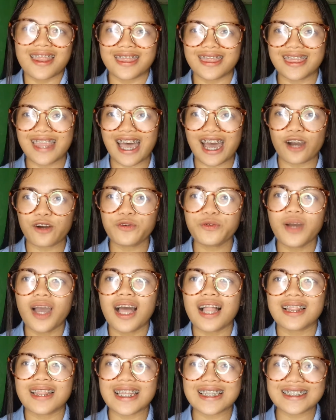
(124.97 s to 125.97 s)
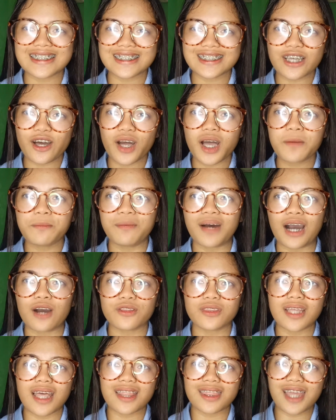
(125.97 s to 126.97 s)
Now, let's talk
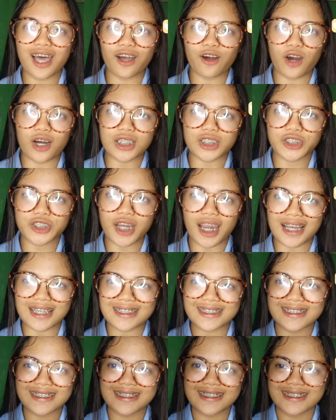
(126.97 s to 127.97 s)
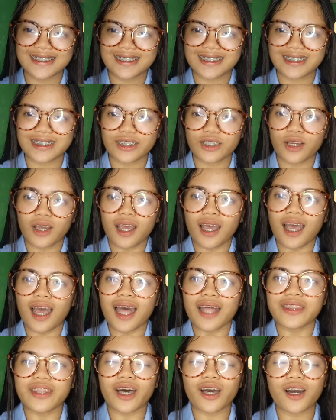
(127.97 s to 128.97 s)
about the contrast.
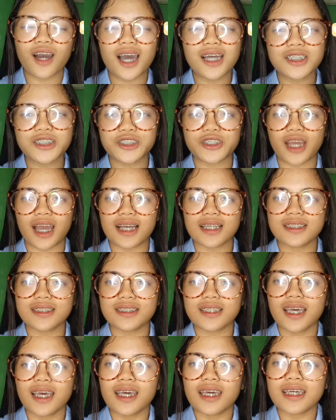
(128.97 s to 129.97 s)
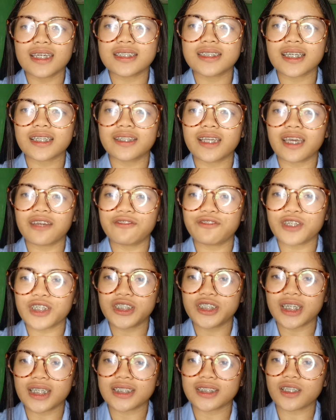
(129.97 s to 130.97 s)
The contrast is a
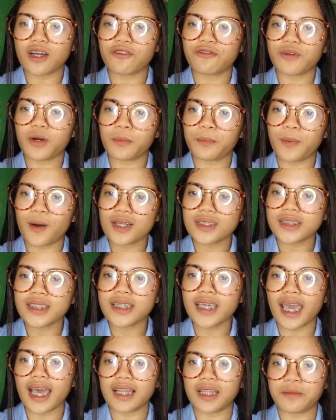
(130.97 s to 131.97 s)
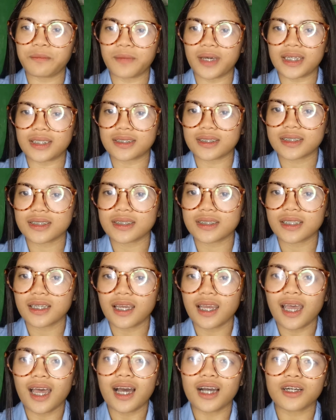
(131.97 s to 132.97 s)
divergence of opposing elements.
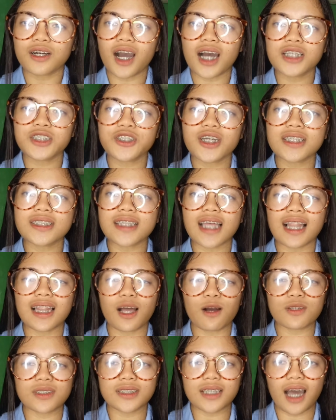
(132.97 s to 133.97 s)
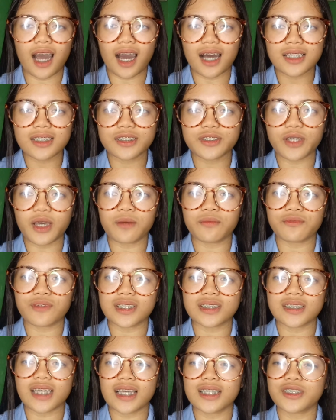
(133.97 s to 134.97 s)
Contrast allows us to
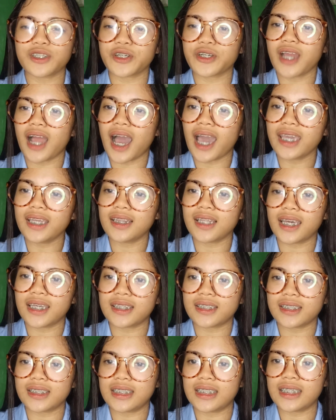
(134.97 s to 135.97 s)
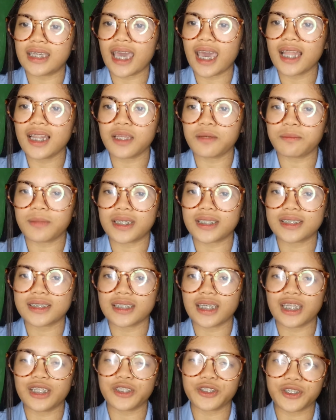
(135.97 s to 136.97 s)
emphasize or highlight key elements
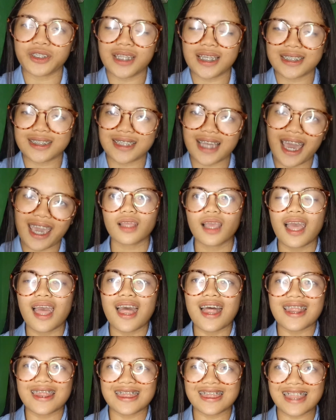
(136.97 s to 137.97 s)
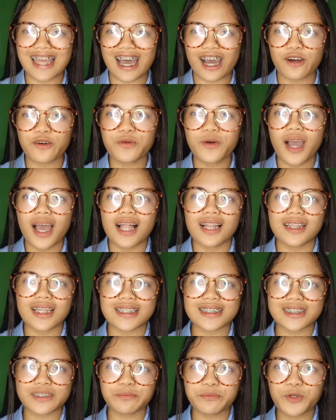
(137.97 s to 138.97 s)
in your design. Now,
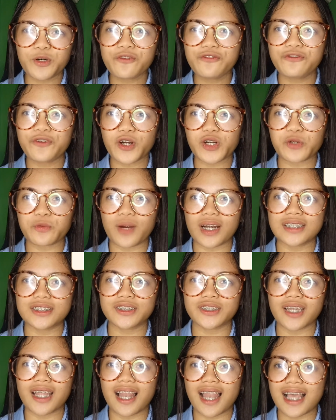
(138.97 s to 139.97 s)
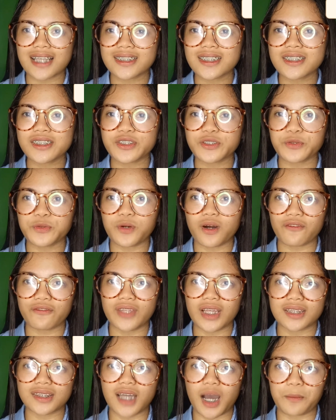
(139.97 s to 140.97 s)
let's move forward to the lesson 2
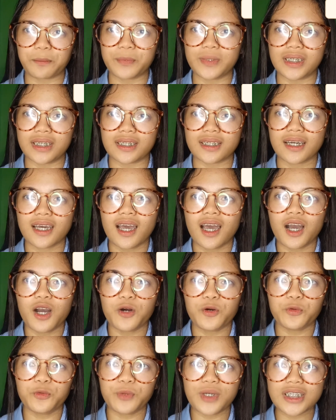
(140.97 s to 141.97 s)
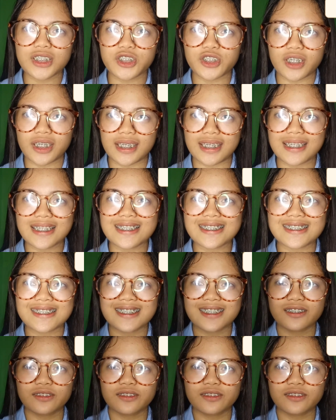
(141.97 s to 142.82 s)
of the topic, which is